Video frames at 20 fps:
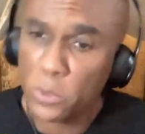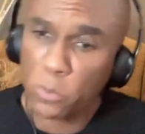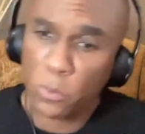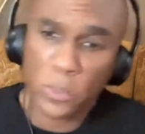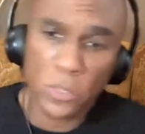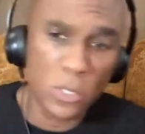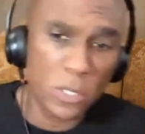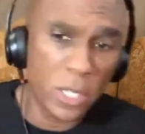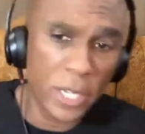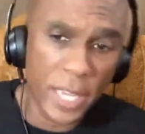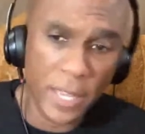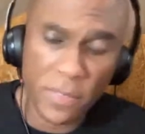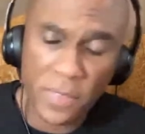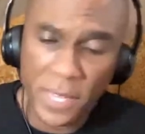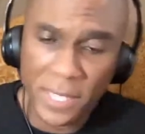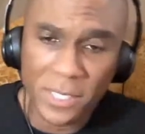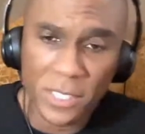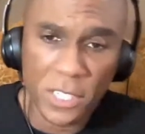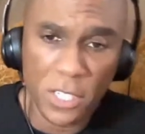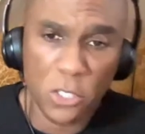We look at the
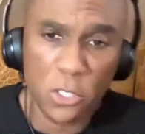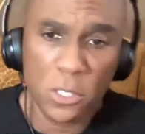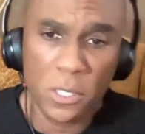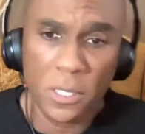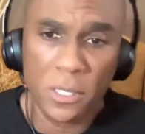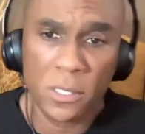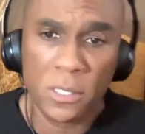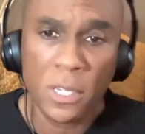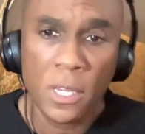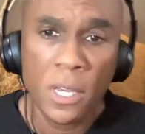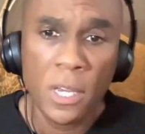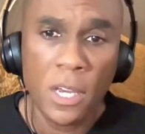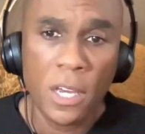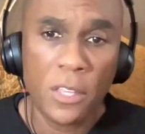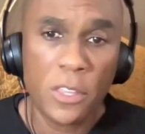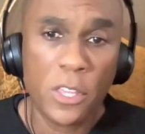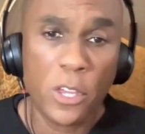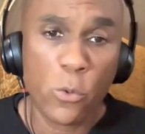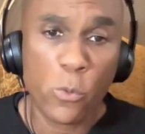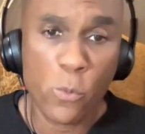indigenous,
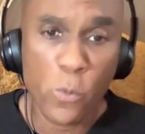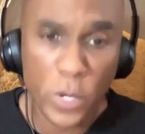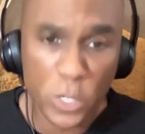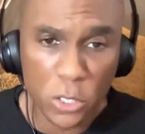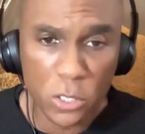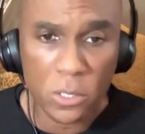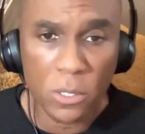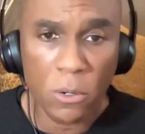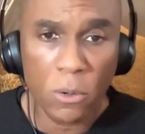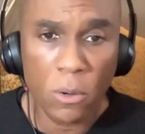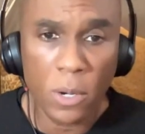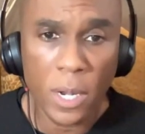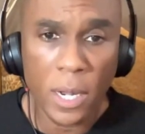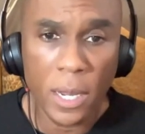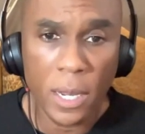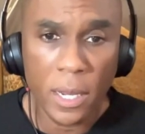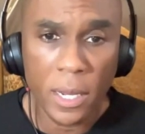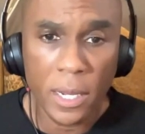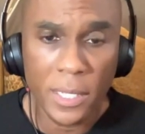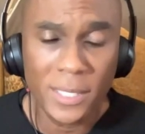the original
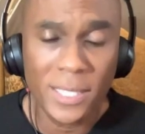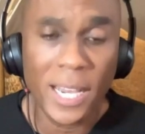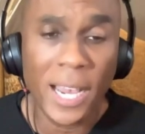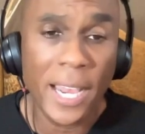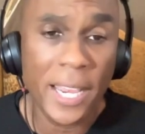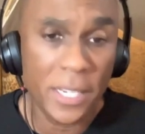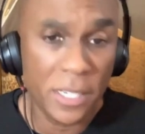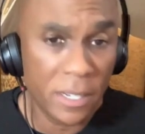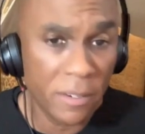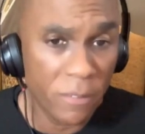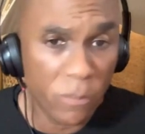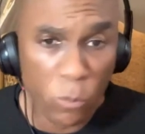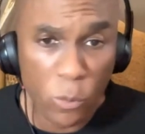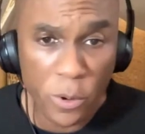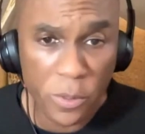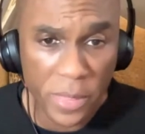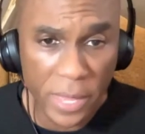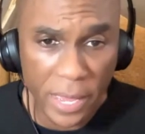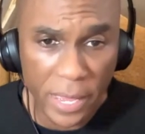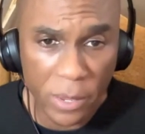uh, diet of where
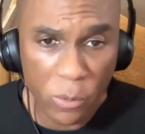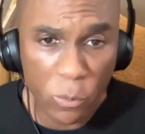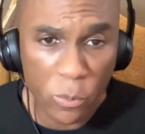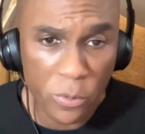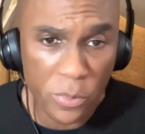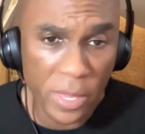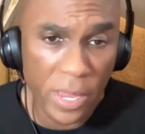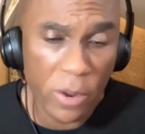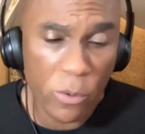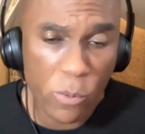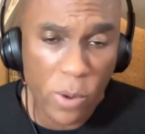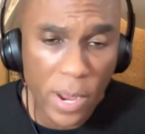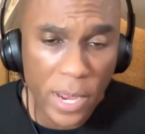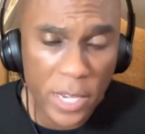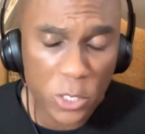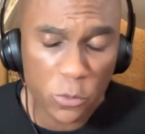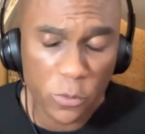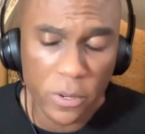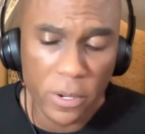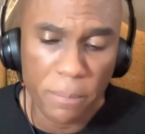they they
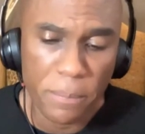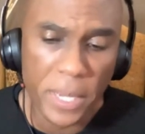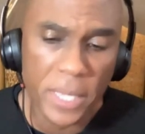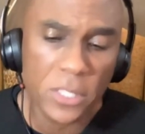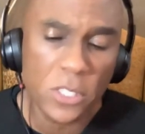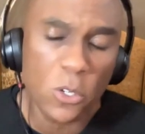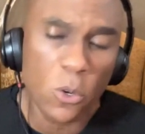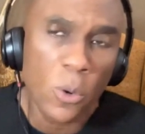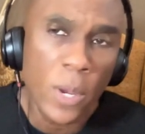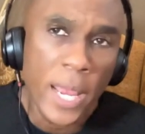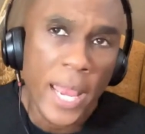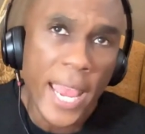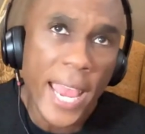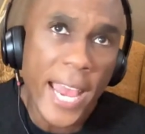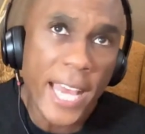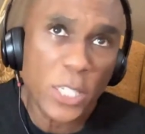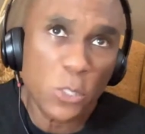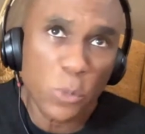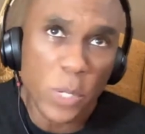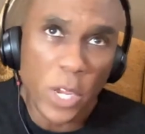arise from. And so,
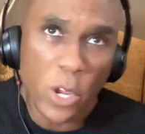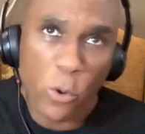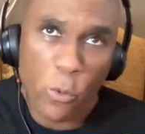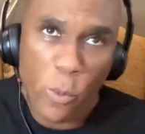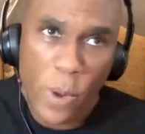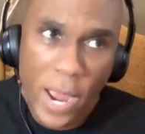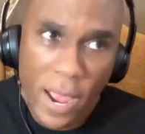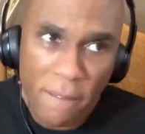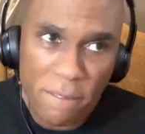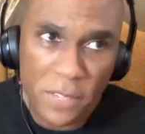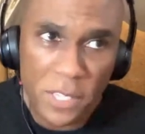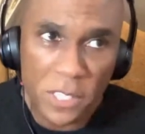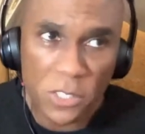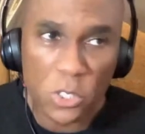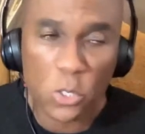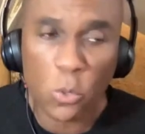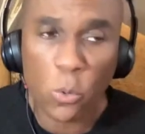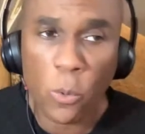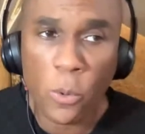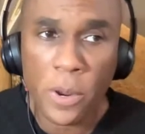as we craft this
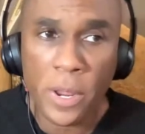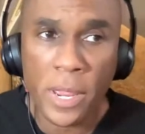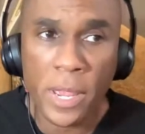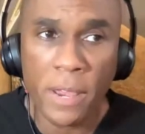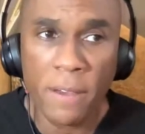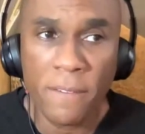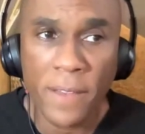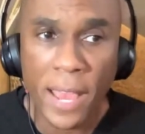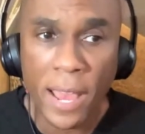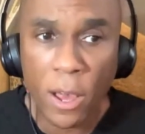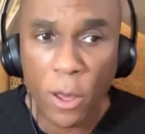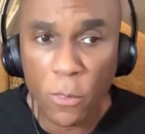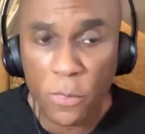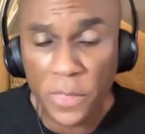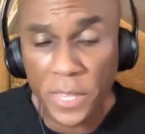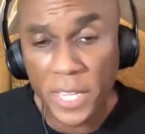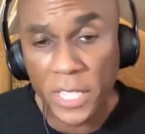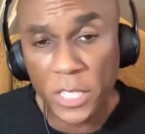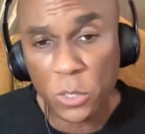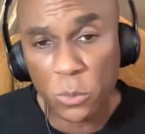story of how
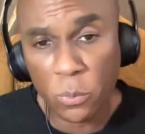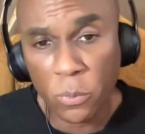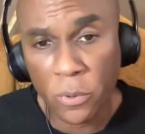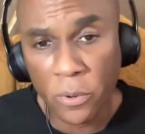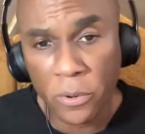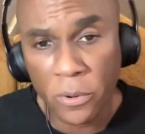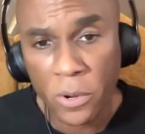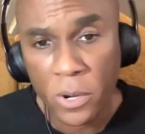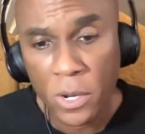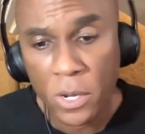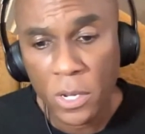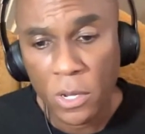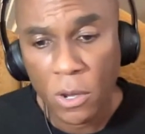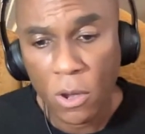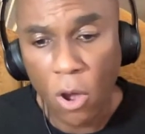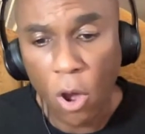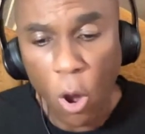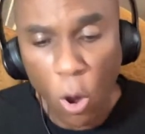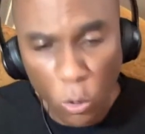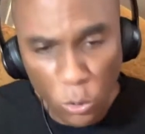things were
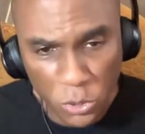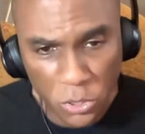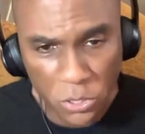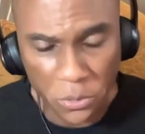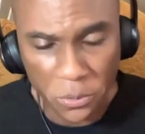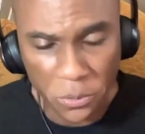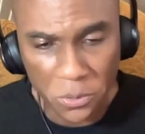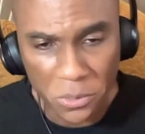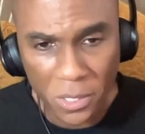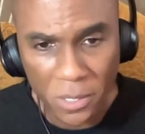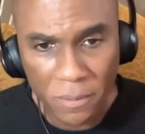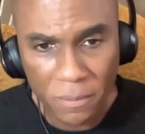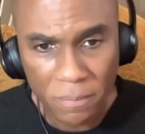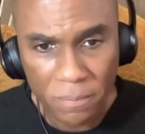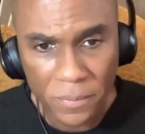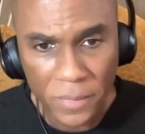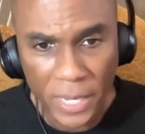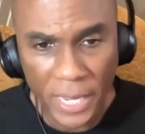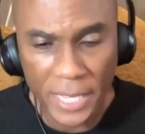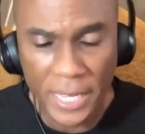altered
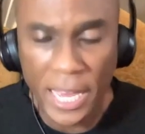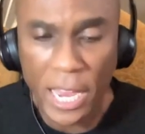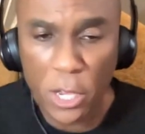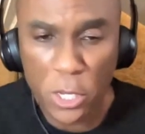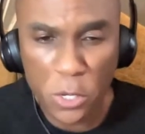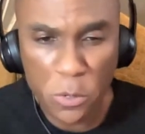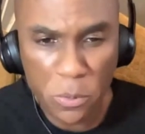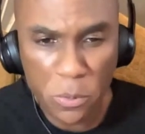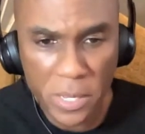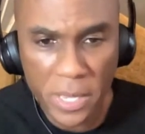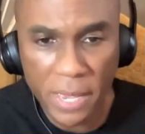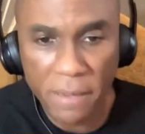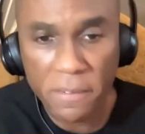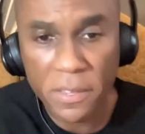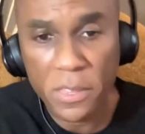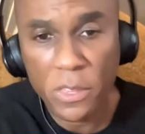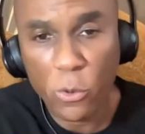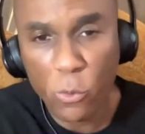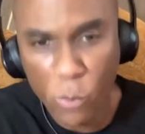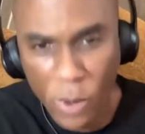and how you were
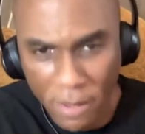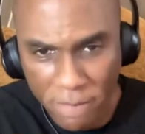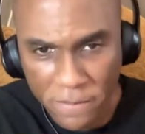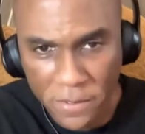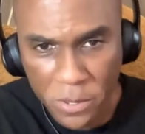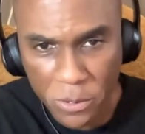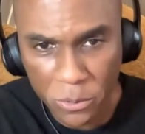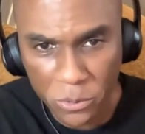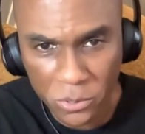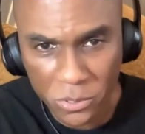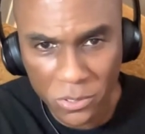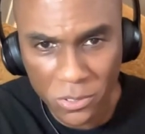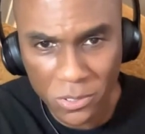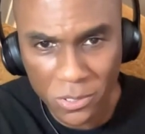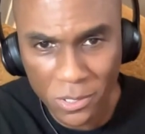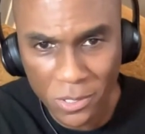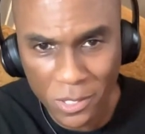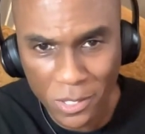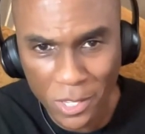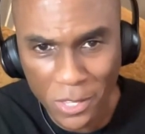given the reference,
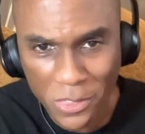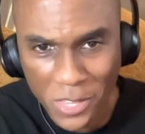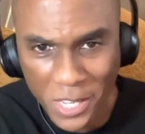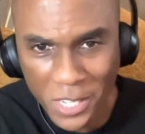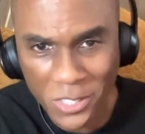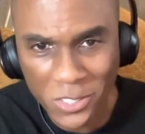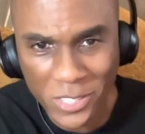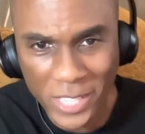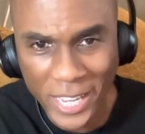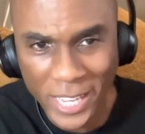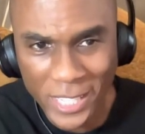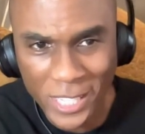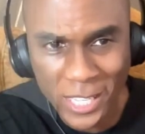the things that